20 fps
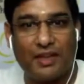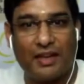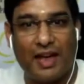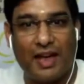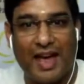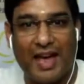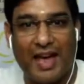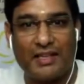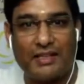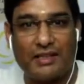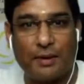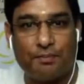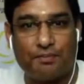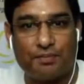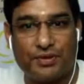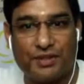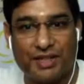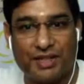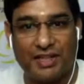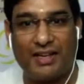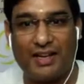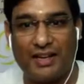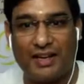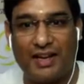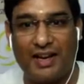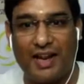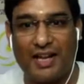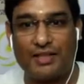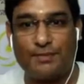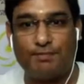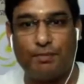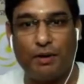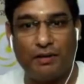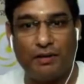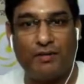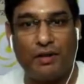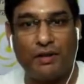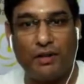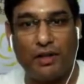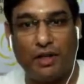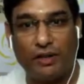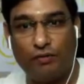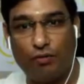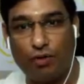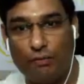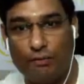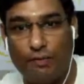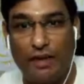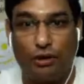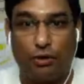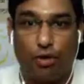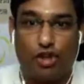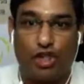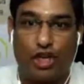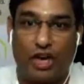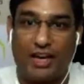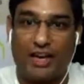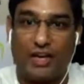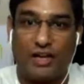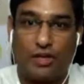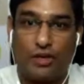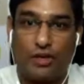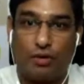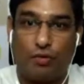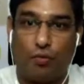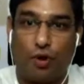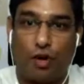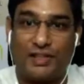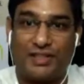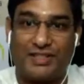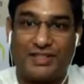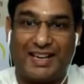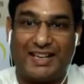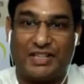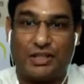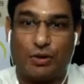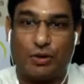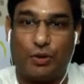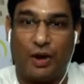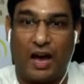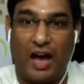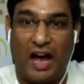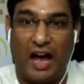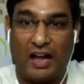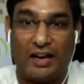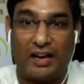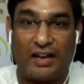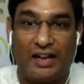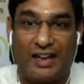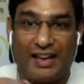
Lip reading: as absurd and as perverted it would be to change you what sex you are?